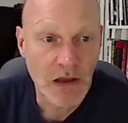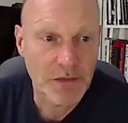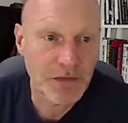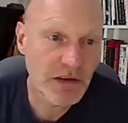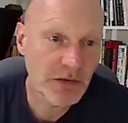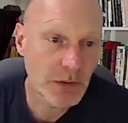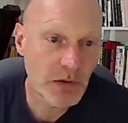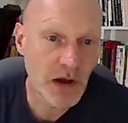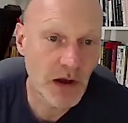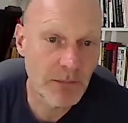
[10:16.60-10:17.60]
I think as
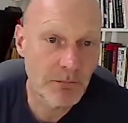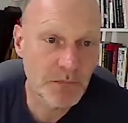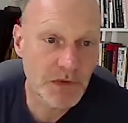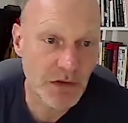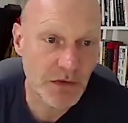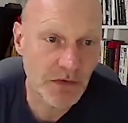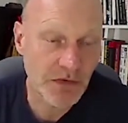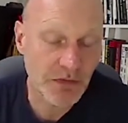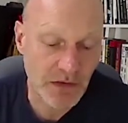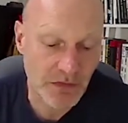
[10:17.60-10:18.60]
well,
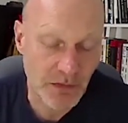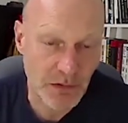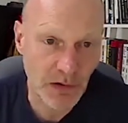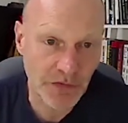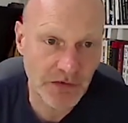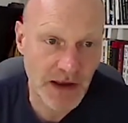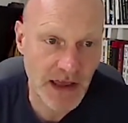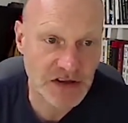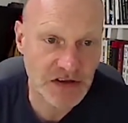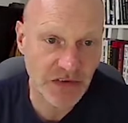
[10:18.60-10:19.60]
there are lots of
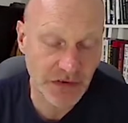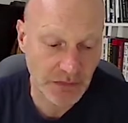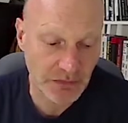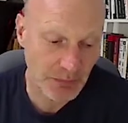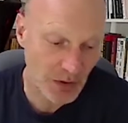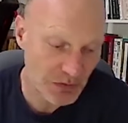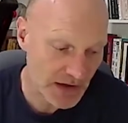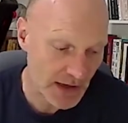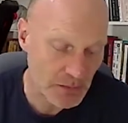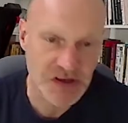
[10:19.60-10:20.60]
connections to spoken
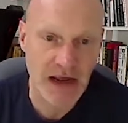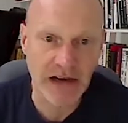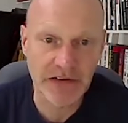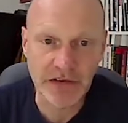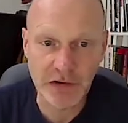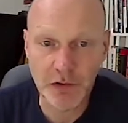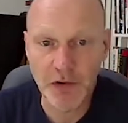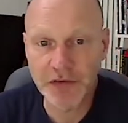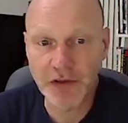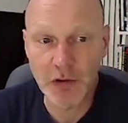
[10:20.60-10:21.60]
language analysis
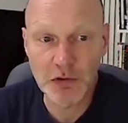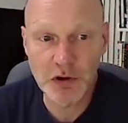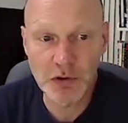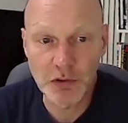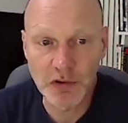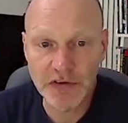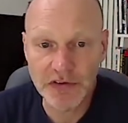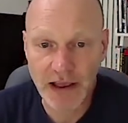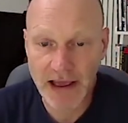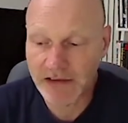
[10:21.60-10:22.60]
across the whole
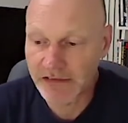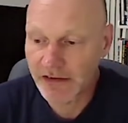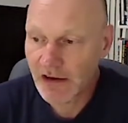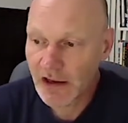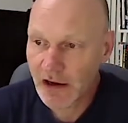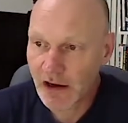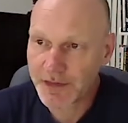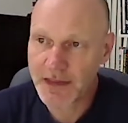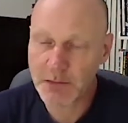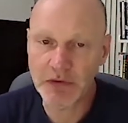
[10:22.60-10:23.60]
course. And I
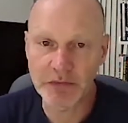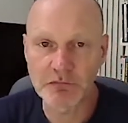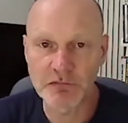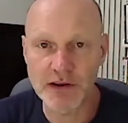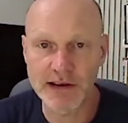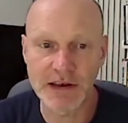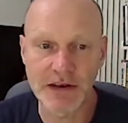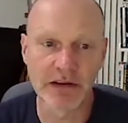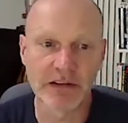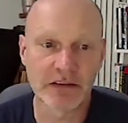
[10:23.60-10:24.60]
think there were some really
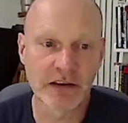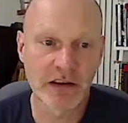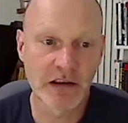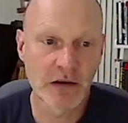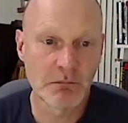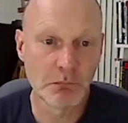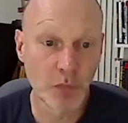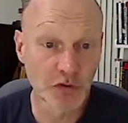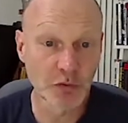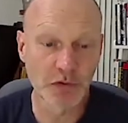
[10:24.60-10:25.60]
nice
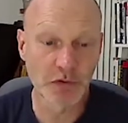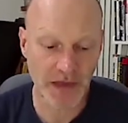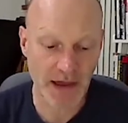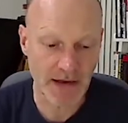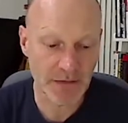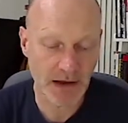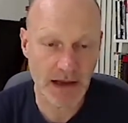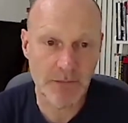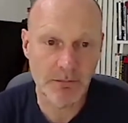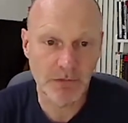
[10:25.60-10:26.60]
models there
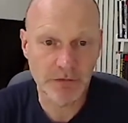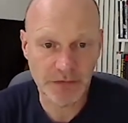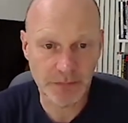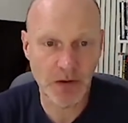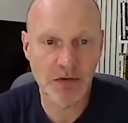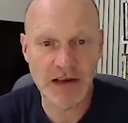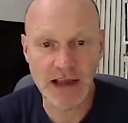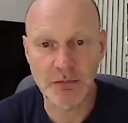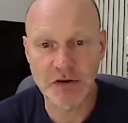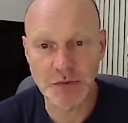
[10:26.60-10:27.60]
for spoken
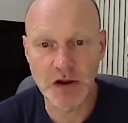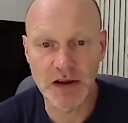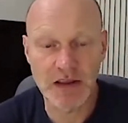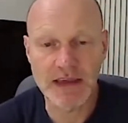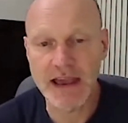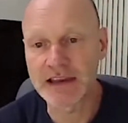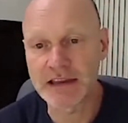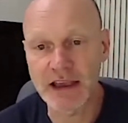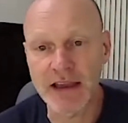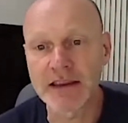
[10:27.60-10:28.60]
language work in the
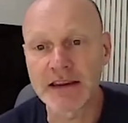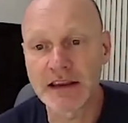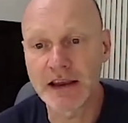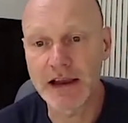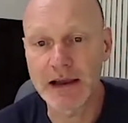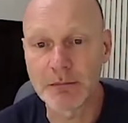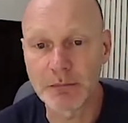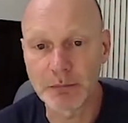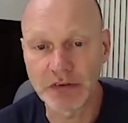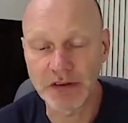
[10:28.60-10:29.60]
NEA,
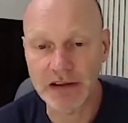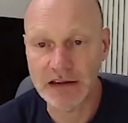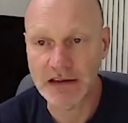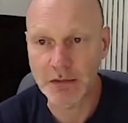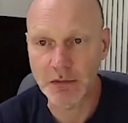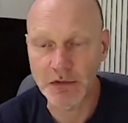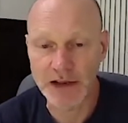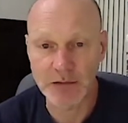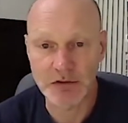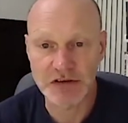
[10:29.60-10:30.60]
particularly, on the
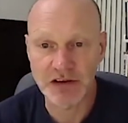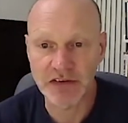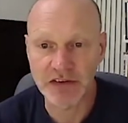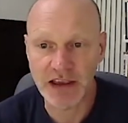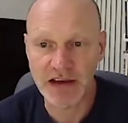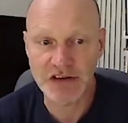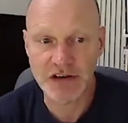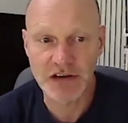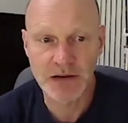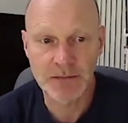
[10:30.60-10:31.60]
language investigation.